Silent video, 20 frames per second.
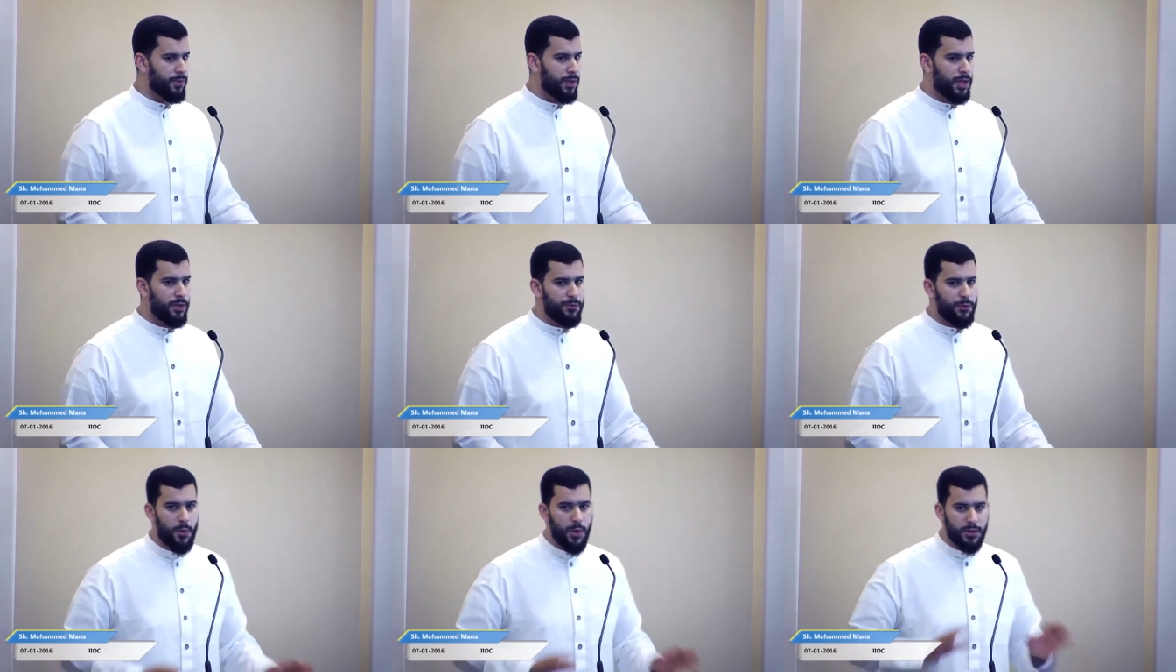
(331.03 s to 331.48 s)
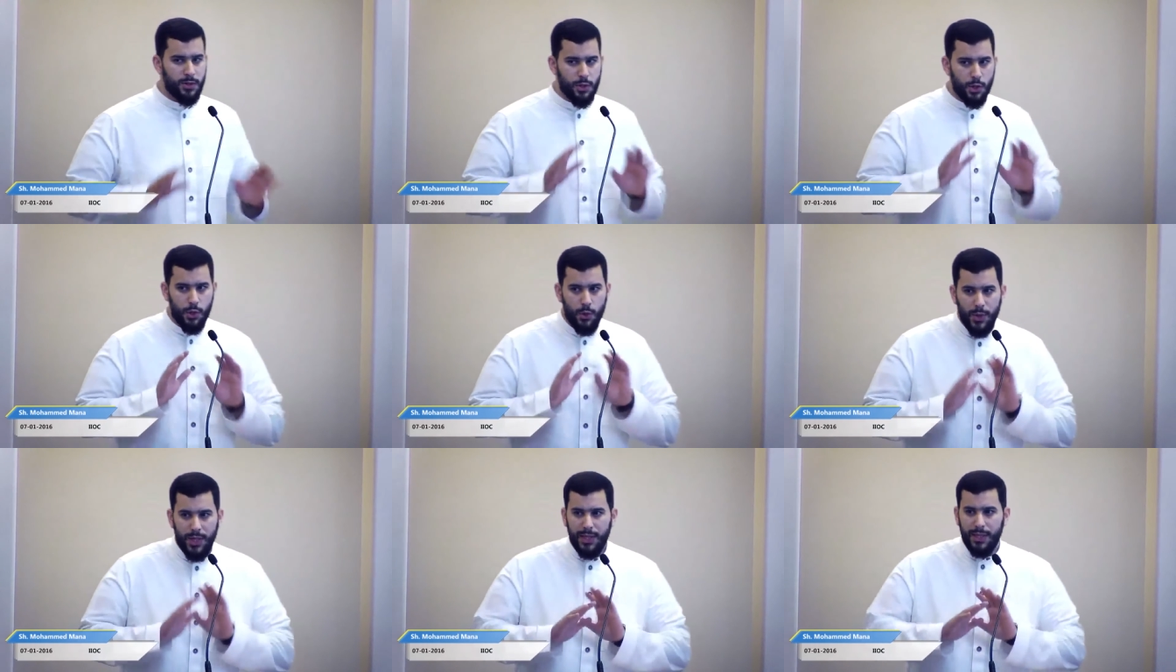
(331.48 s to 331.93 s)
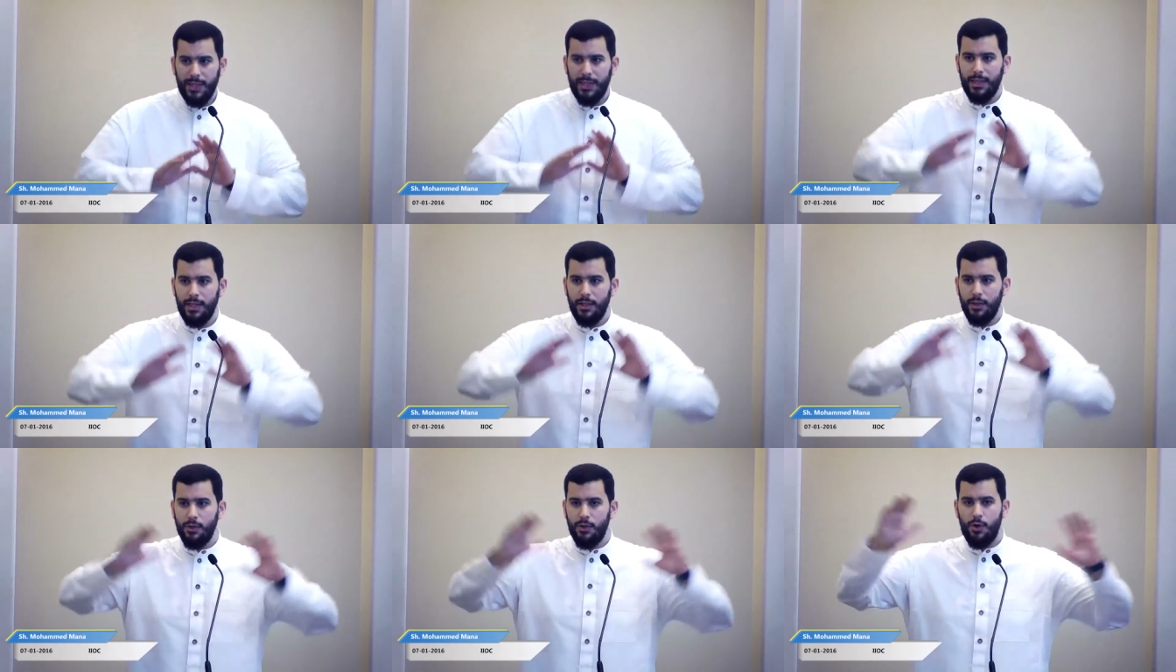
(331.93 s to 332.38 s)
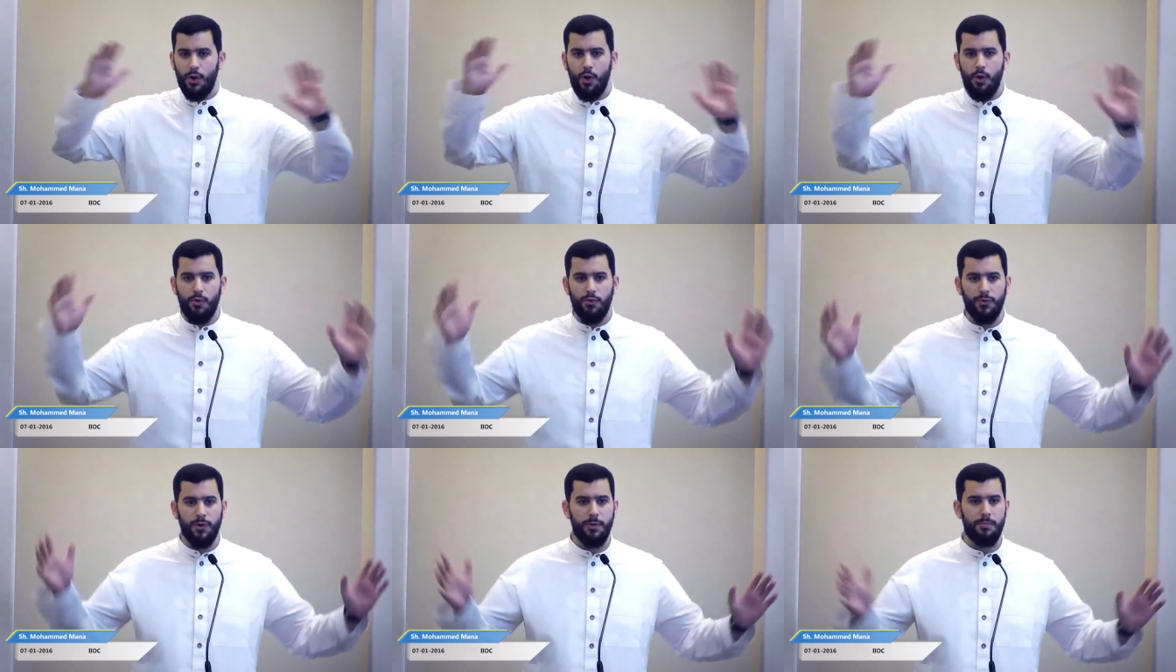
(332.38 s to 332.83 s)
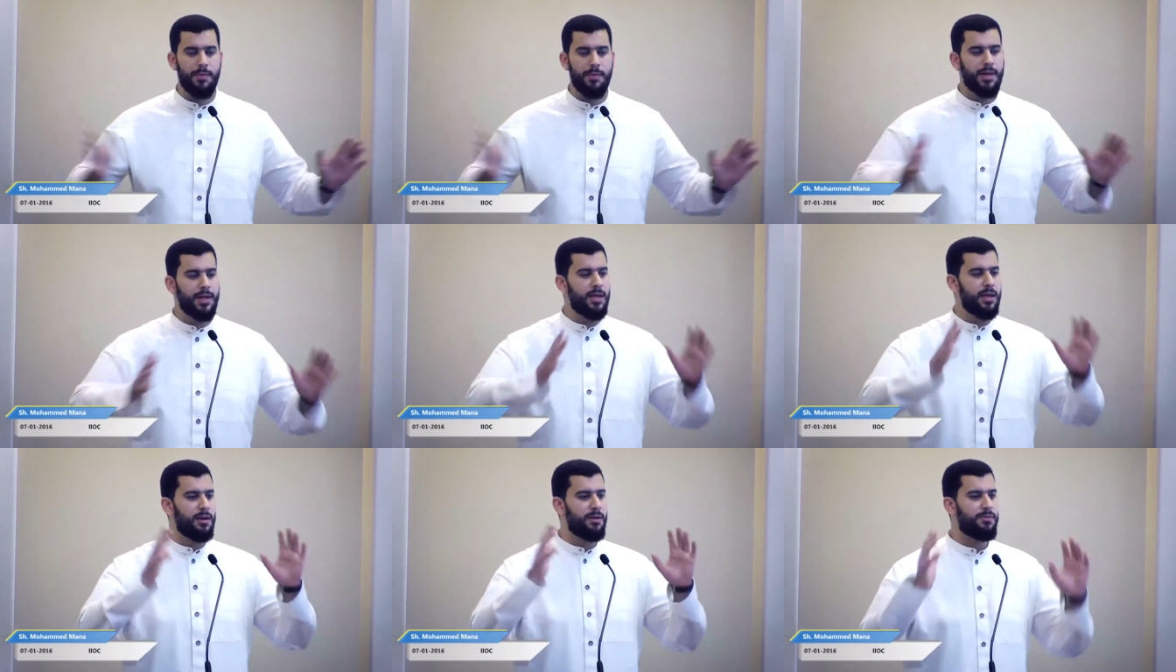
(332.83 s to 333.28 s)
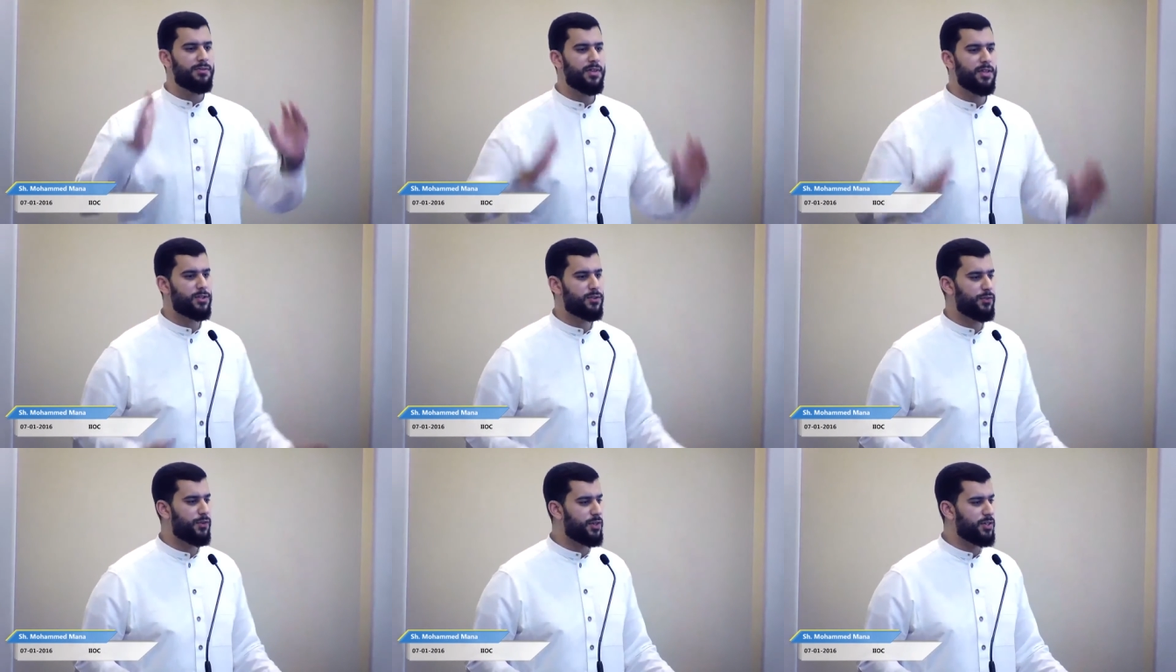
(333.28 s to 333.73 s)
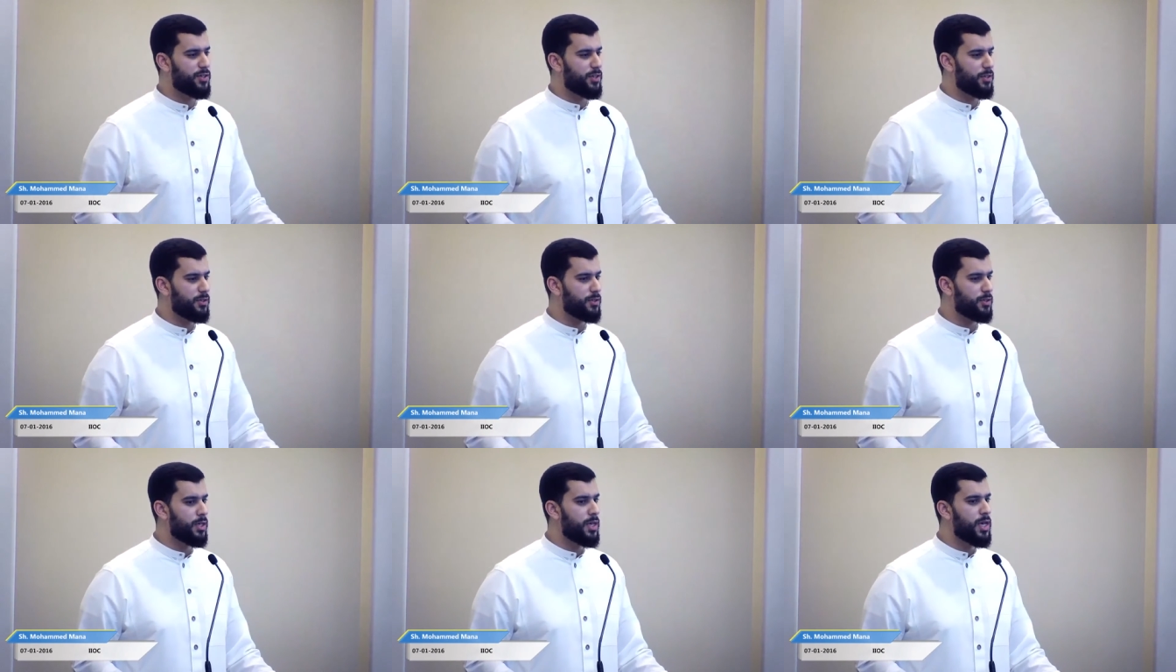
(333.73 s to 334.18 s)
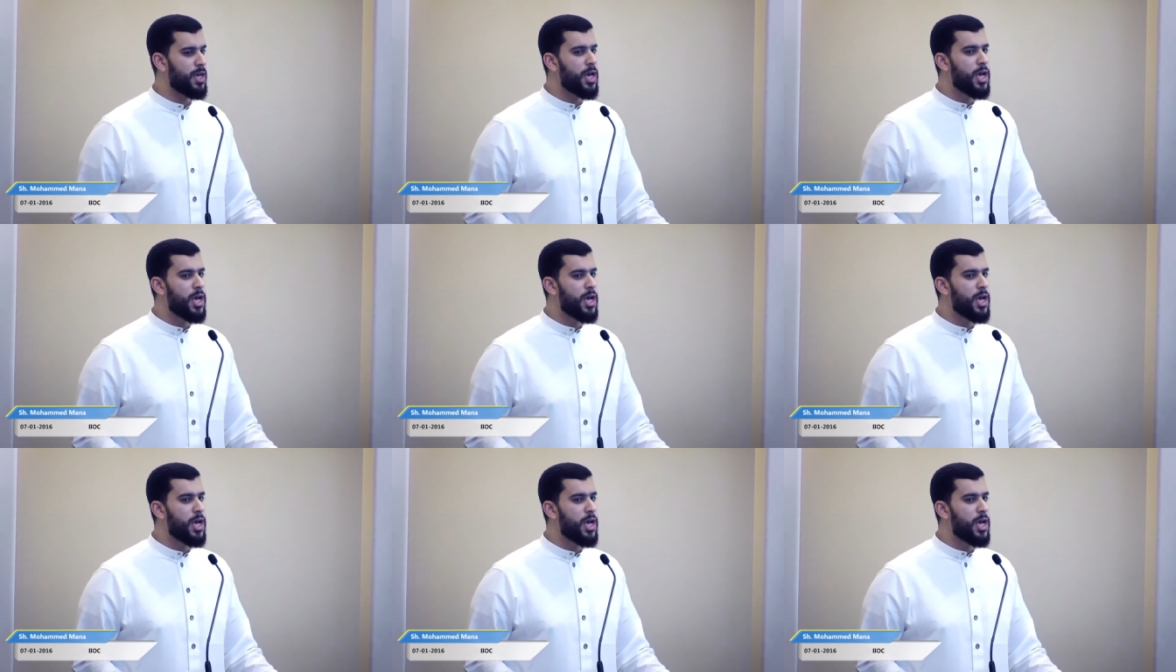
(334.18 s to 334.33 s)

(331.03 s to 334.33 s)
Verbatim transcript: if we want to quickly look over many of these verses,